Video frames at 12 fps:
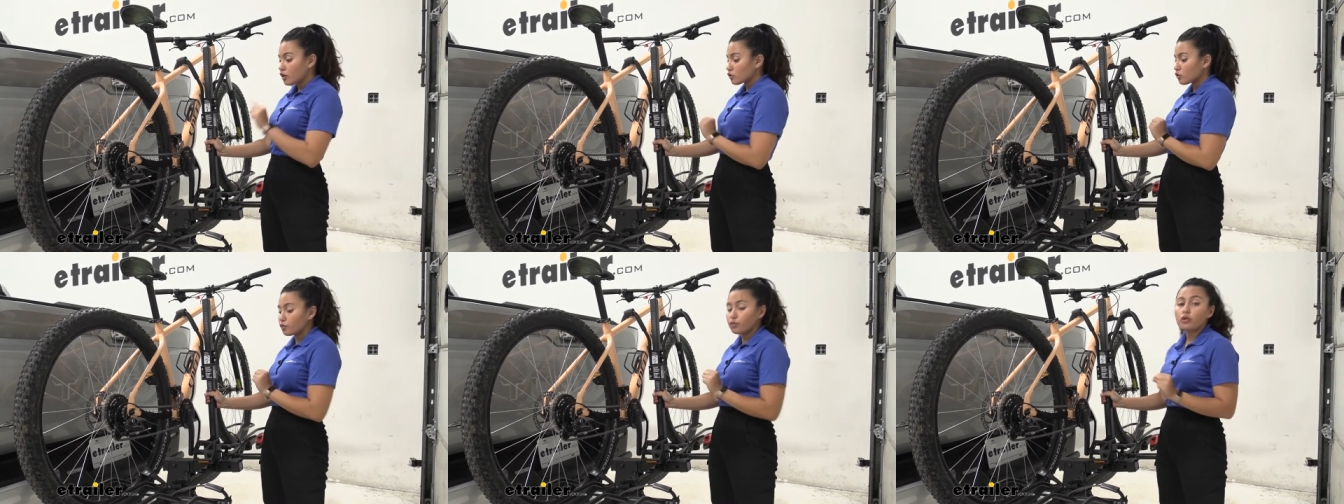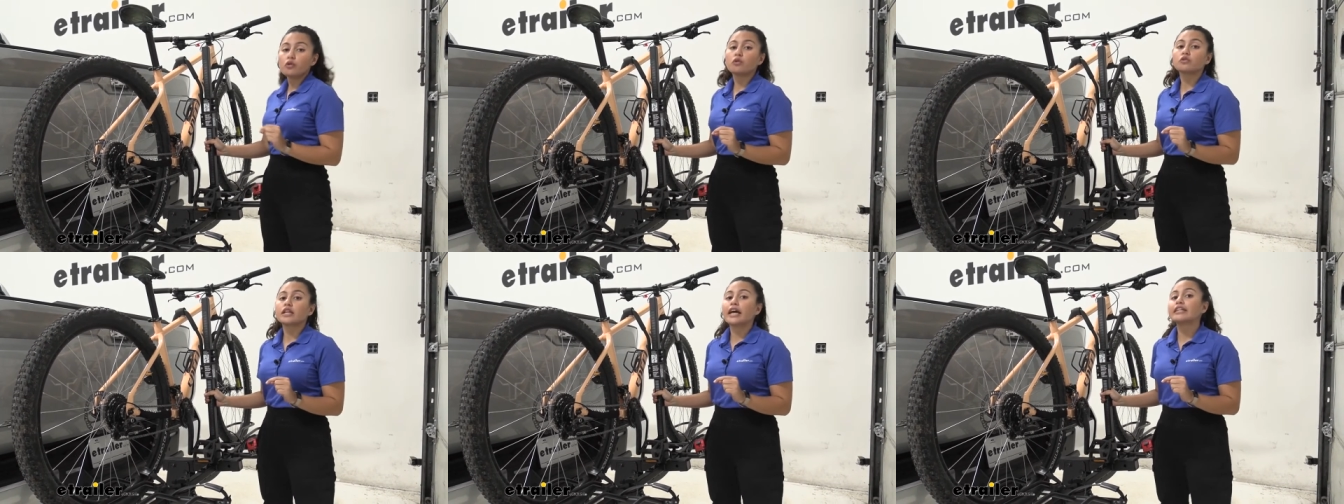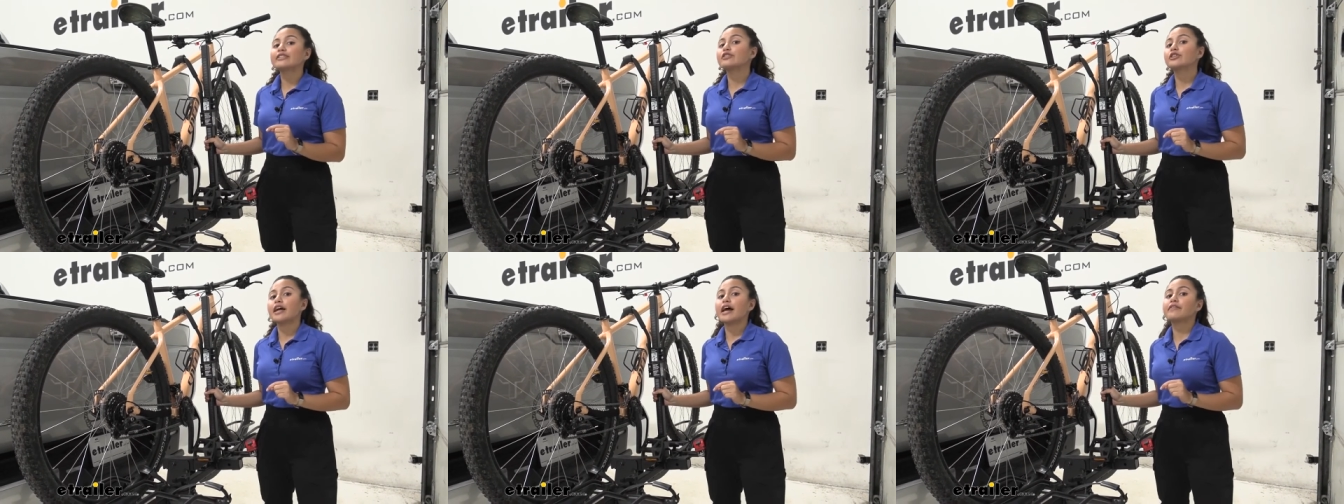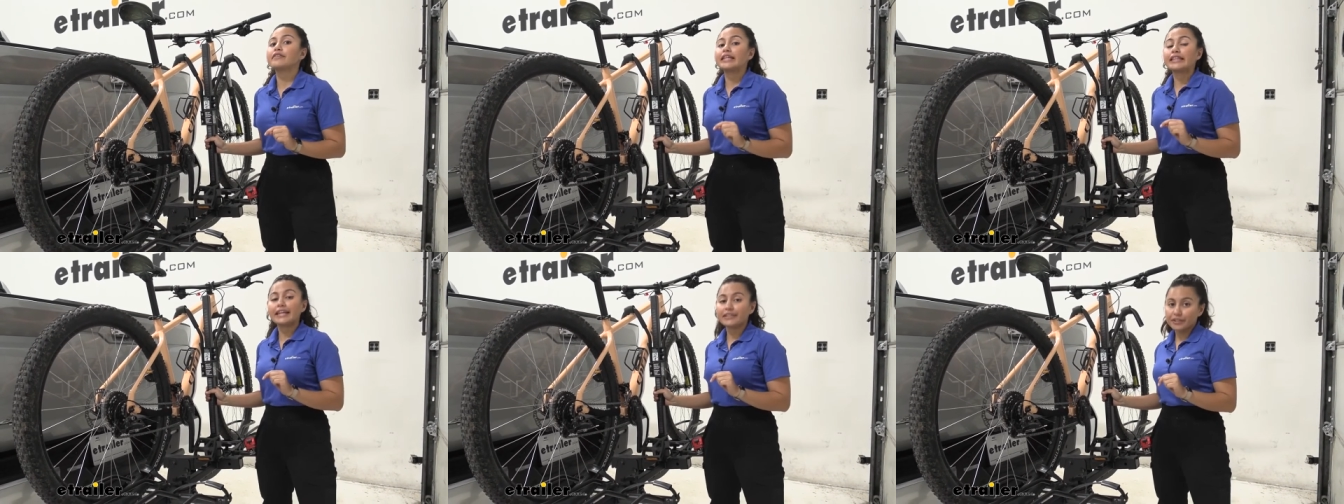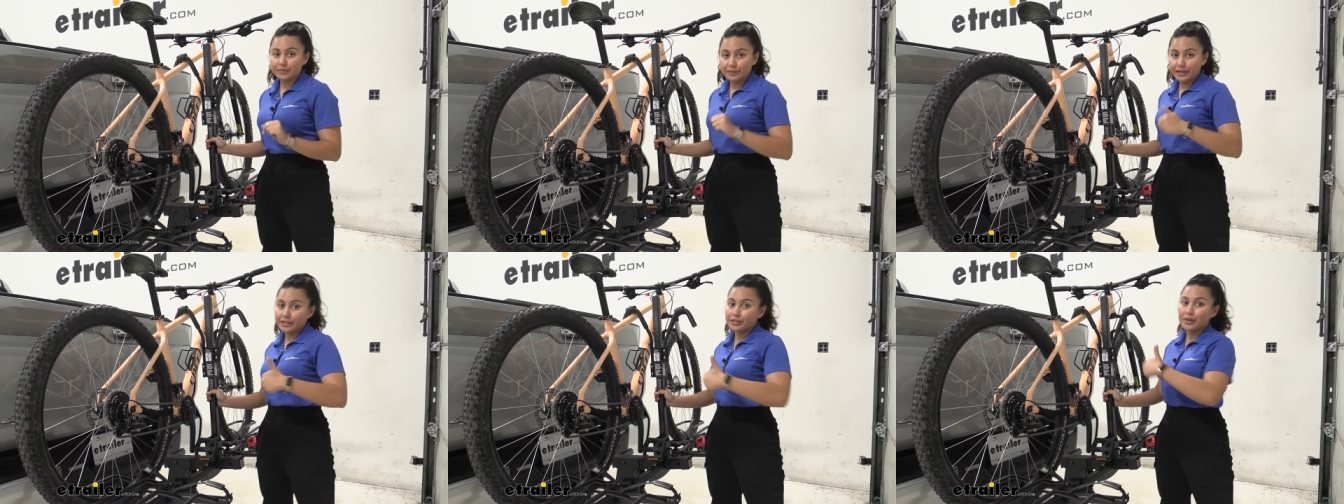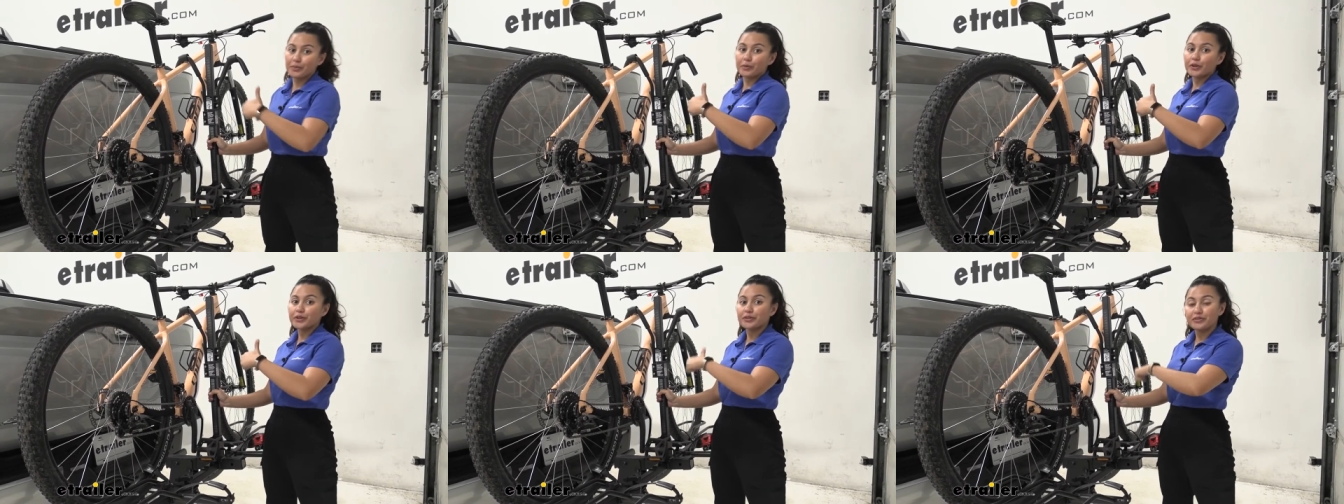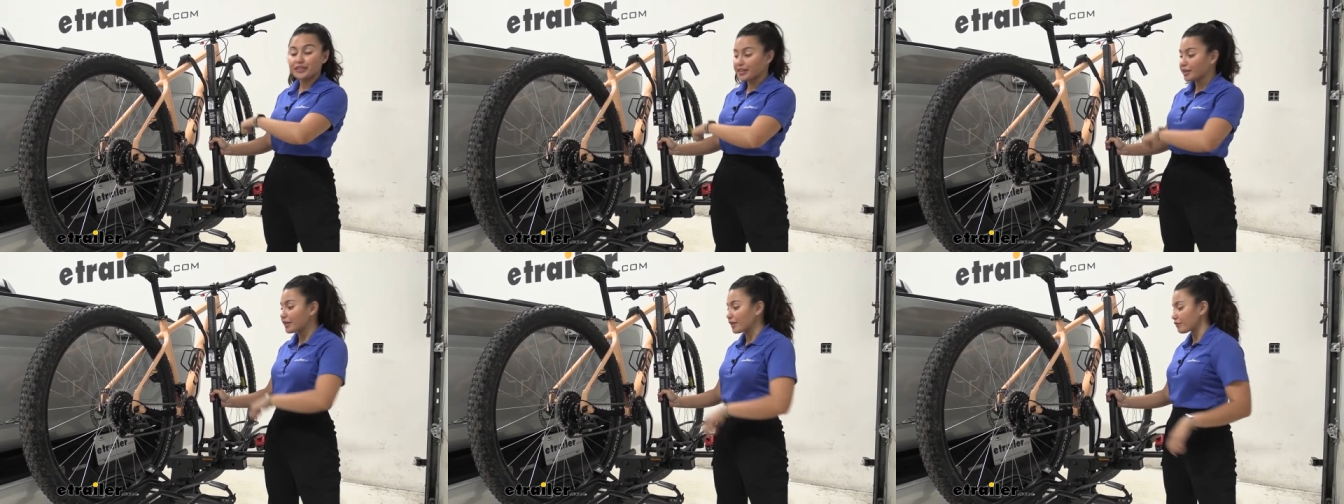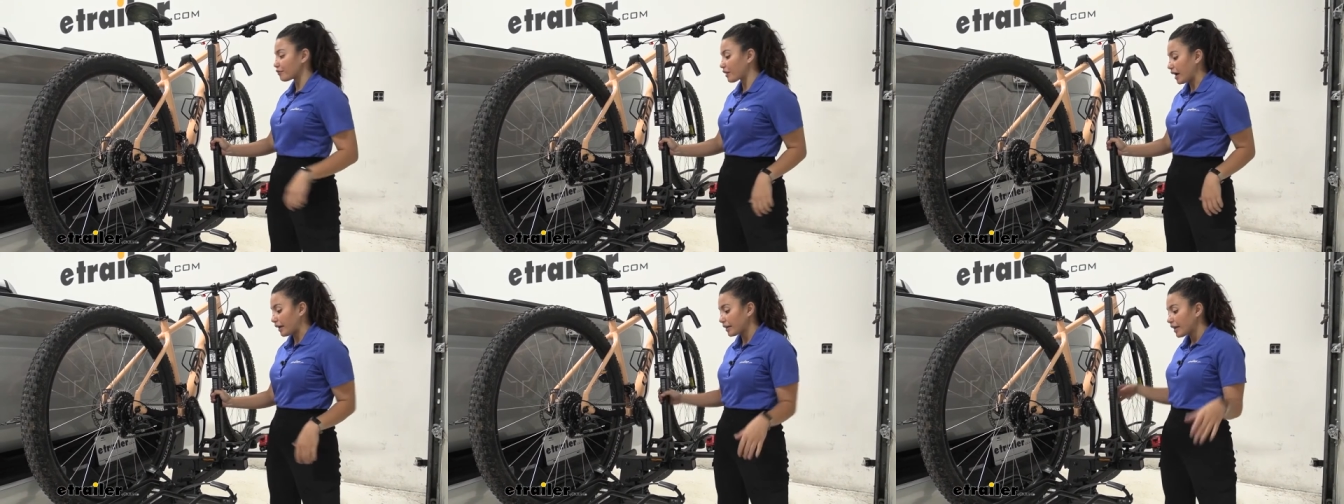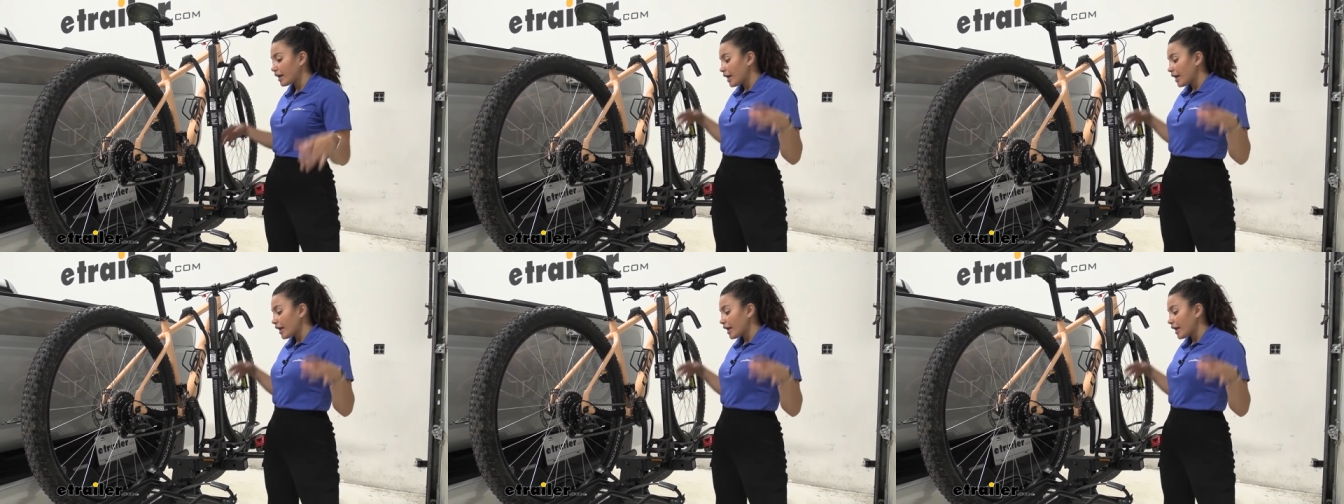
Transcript: So for those extra heavy electric bikes, perfectly fine.